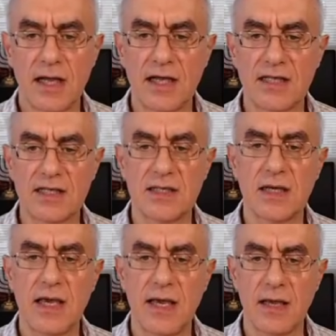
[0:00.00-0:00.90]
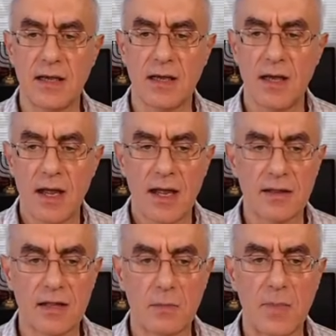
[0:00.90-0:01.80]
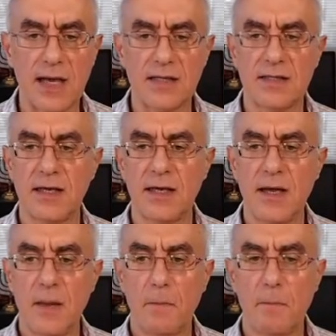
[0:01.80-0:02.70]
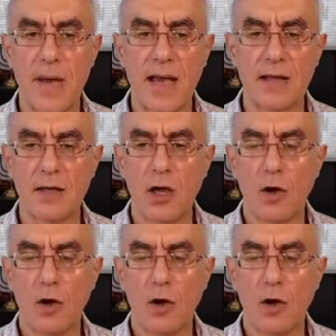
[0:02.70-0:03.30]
its king, and the mighty man